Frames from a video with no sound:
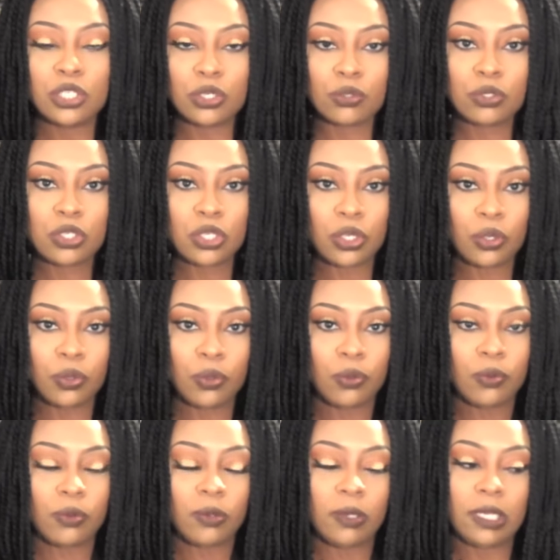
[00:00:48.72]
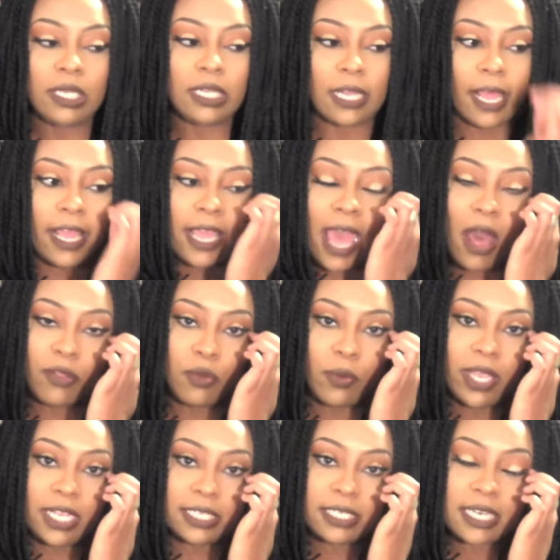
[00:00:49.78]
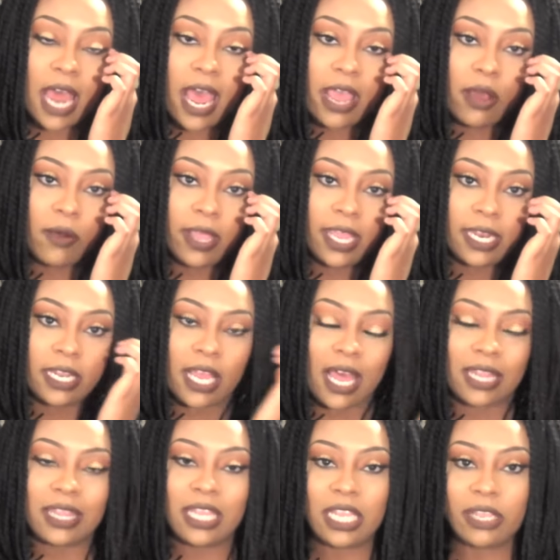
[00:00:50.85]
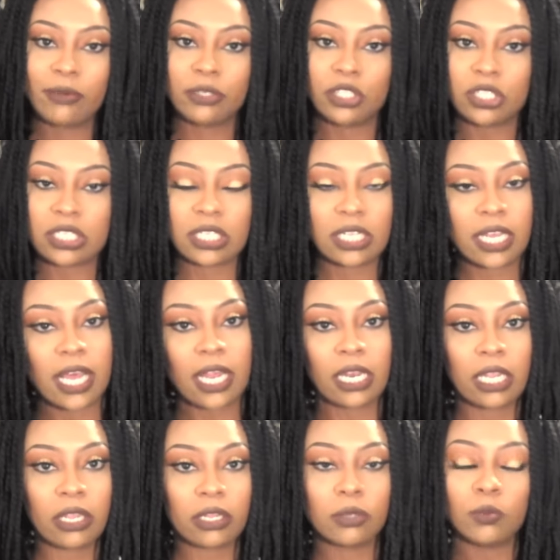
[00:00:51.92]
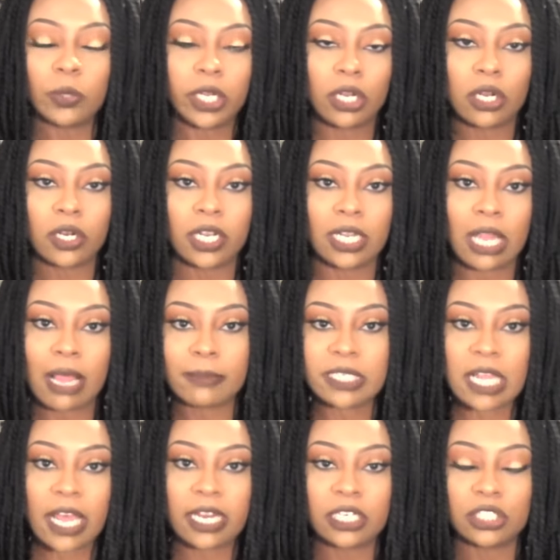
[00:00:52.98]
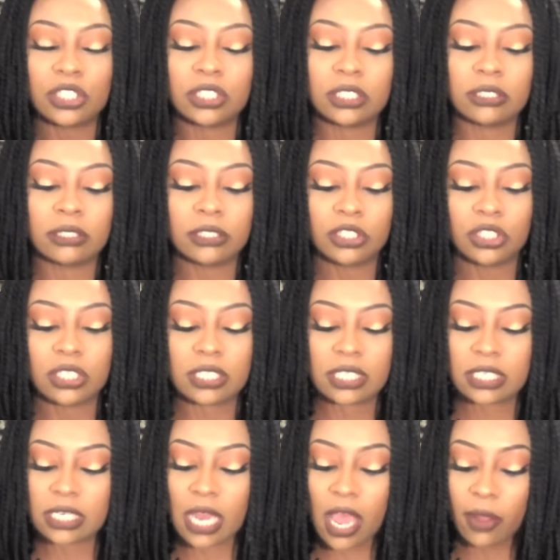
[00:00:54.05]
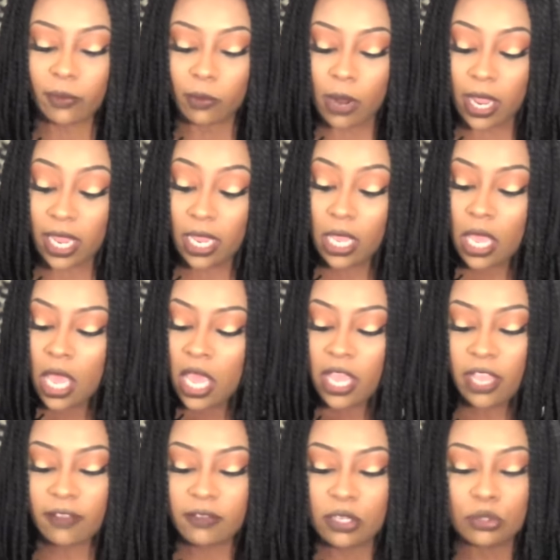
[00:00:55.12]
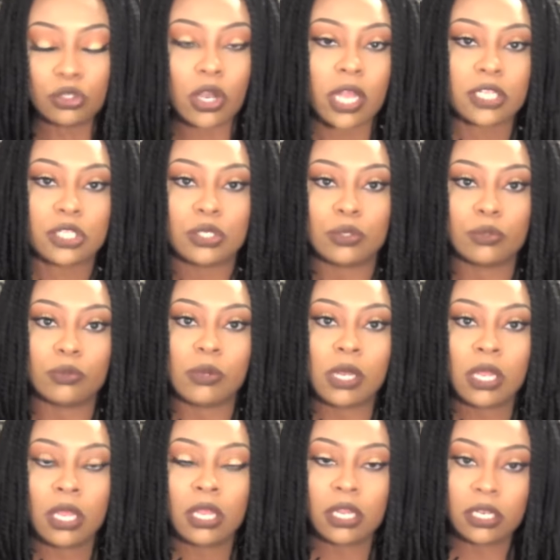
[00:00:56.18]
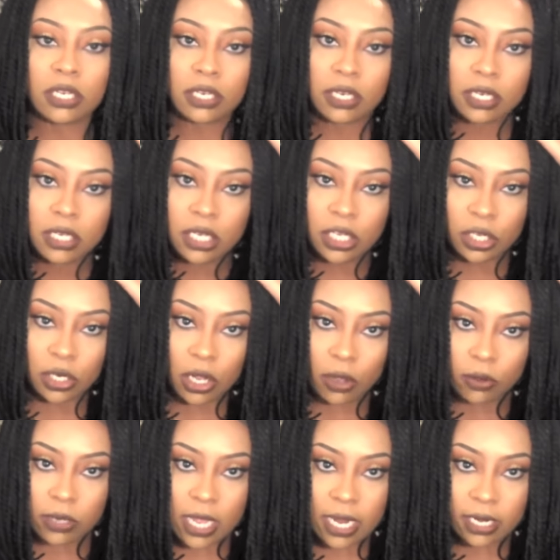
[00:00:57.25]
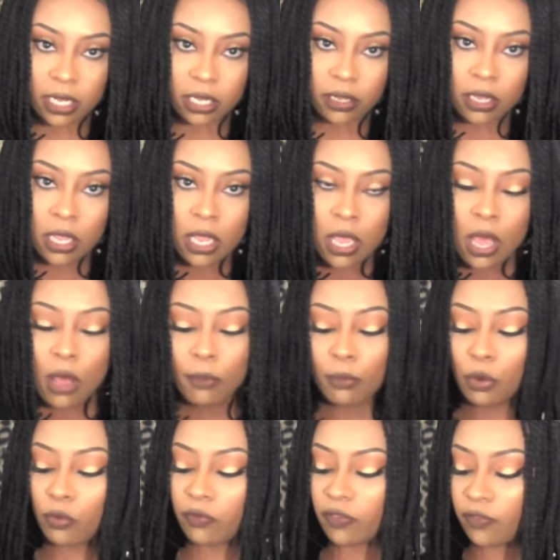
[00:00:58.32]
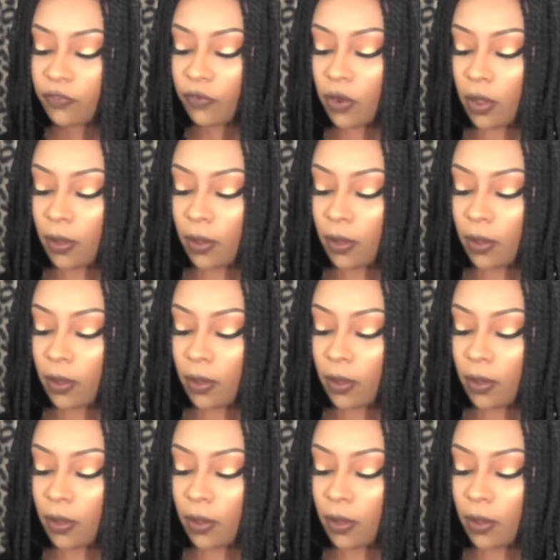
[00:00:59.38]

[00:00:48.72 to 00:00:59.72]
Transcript: due to like how the wig is styled and I think it would just look kind of weird and lopsided and just not right if you try to you know, kind of move it